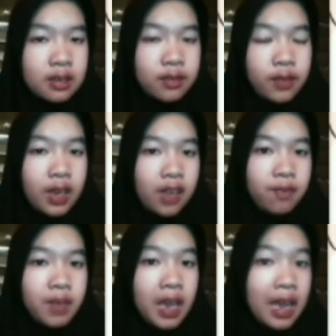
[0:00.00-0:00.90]
We
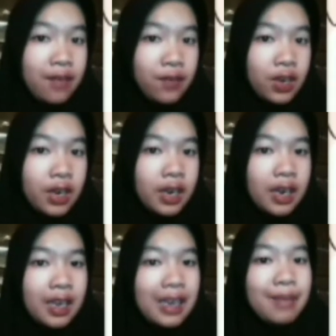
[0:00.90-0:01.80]
have behavior
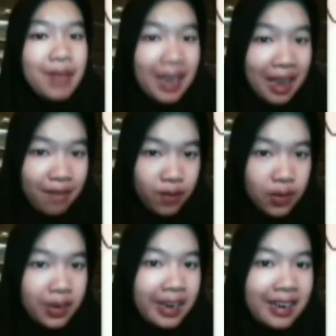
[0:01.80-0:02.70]
and
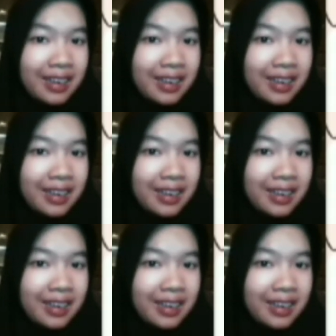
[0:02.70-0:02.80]
behavior.